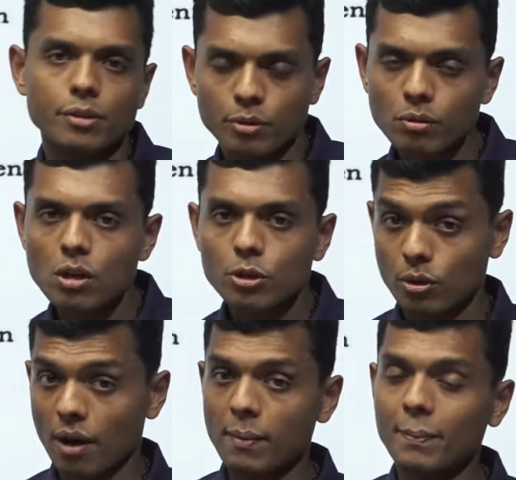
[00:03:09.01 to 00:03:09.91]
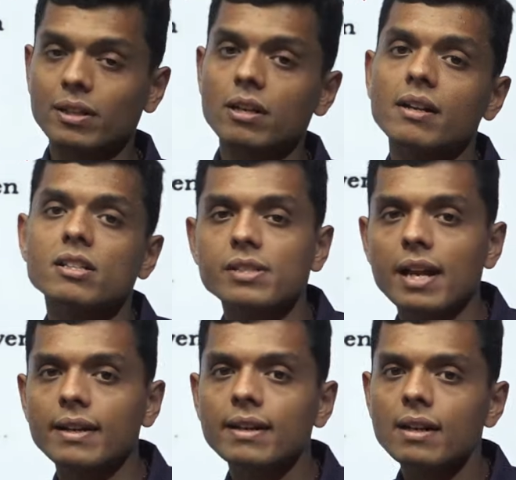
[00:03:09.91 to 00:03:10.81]
you know, to have a better
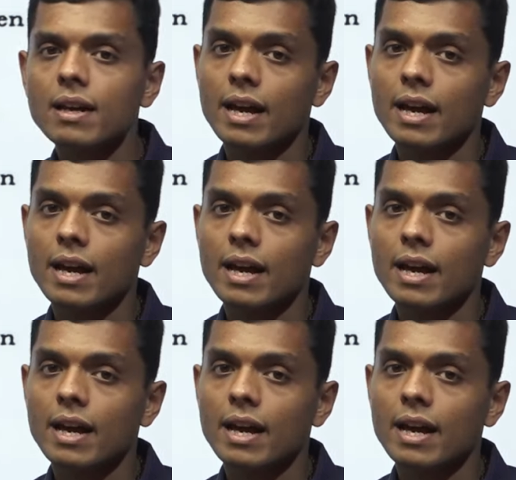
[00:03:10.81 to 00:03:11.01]
understanding,